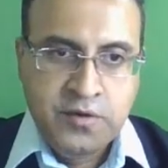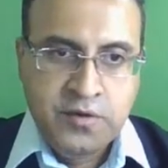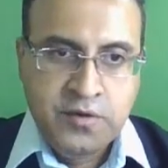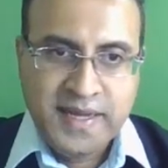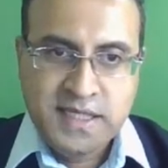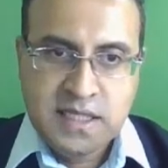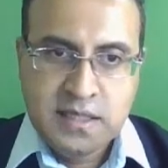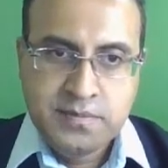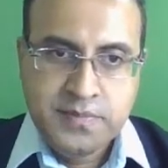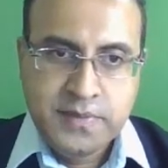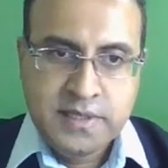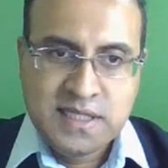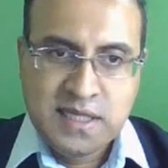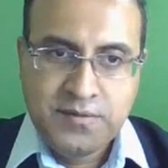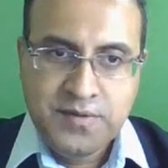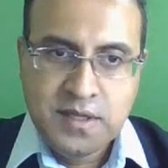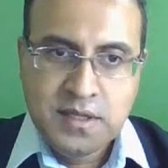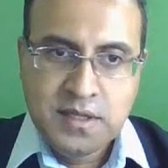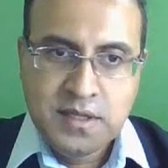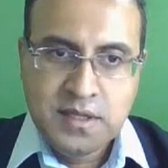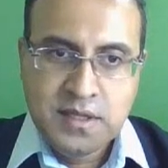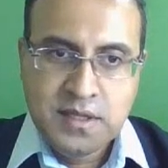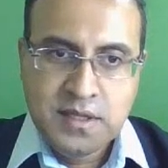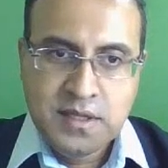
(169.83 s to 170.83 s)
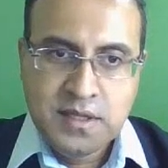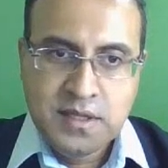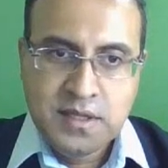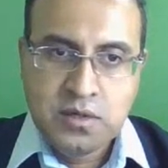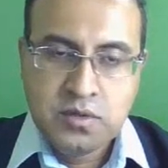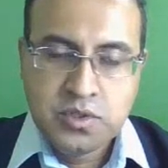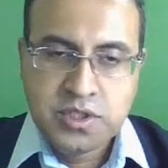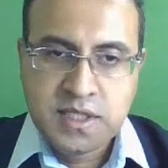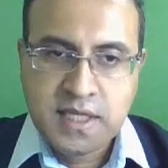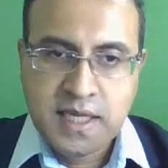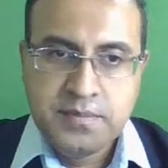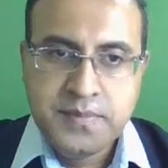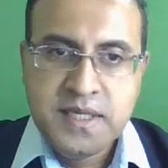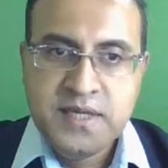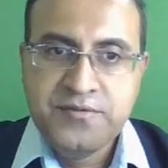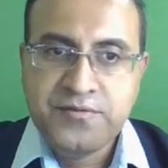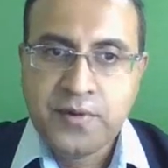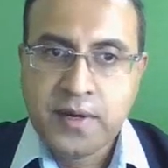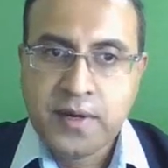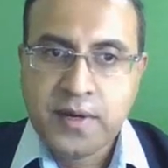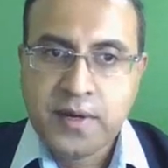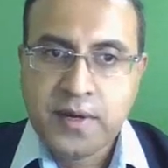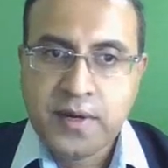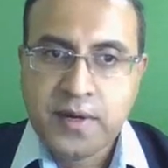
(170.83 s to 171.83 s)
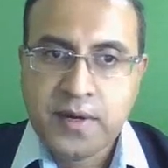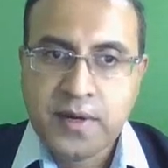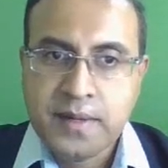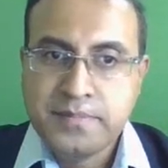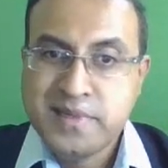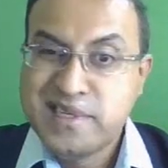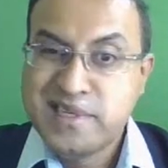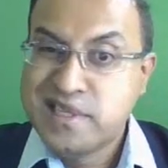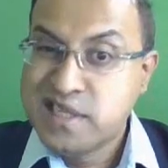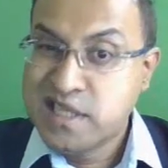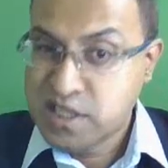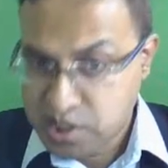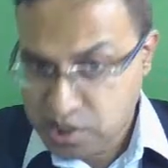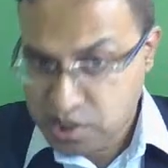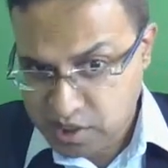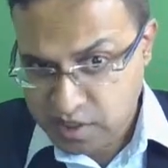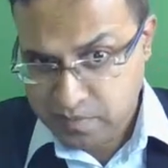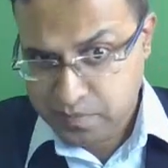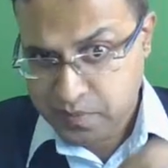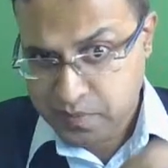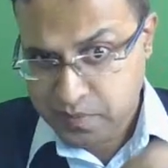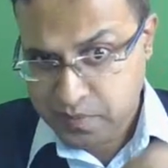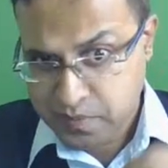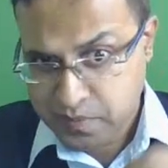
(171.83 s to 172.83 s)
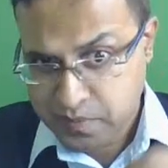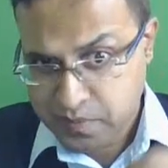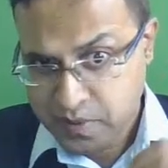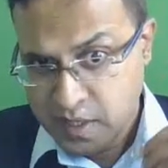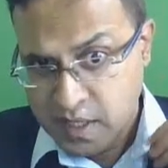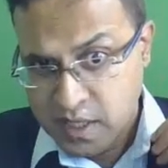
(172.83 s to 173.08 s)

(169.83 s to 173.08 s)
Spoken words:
For example, 7th house can be for a business trip.